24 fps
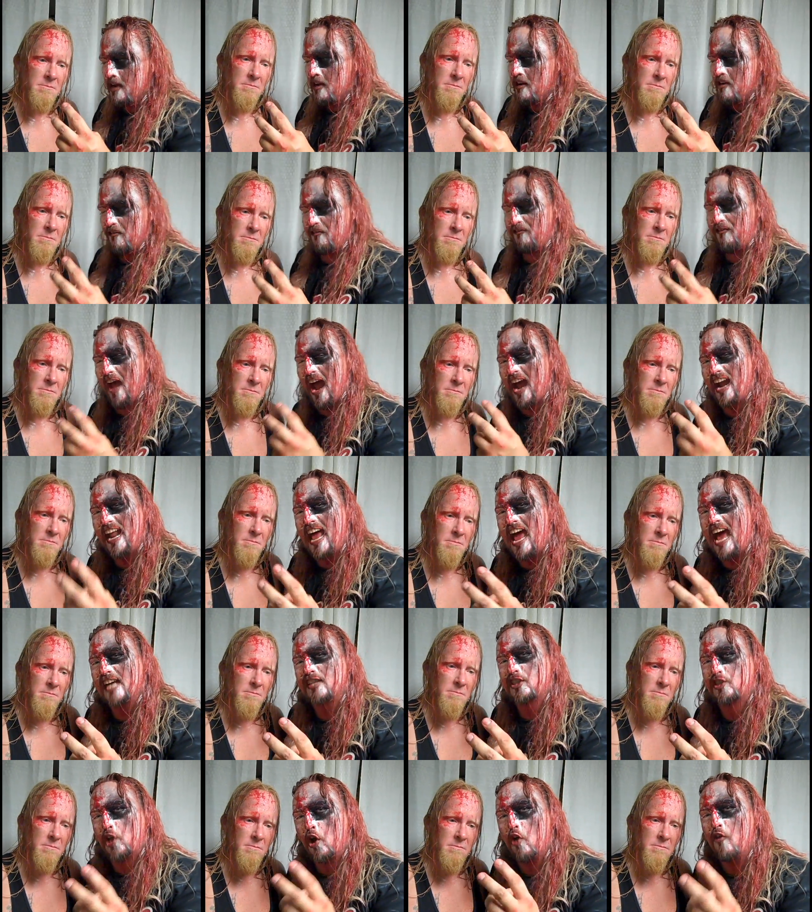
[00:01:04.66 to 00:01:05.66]
Speaker 1: fat
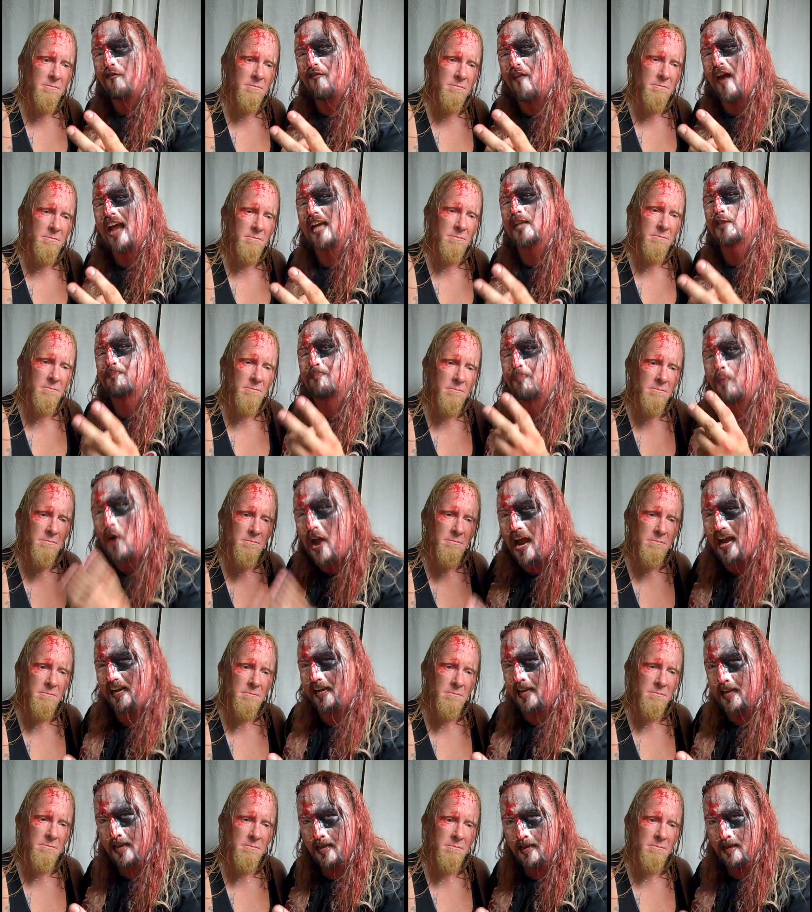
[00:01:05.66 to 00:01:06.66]
ass, two faced
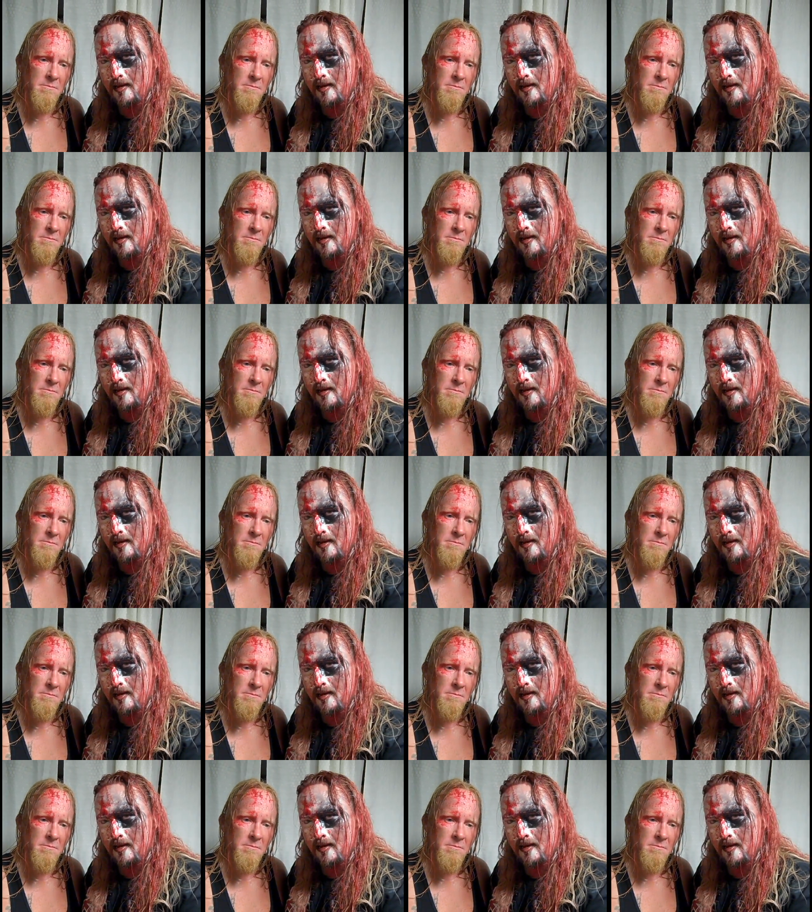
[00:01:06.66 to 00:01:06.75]
prick.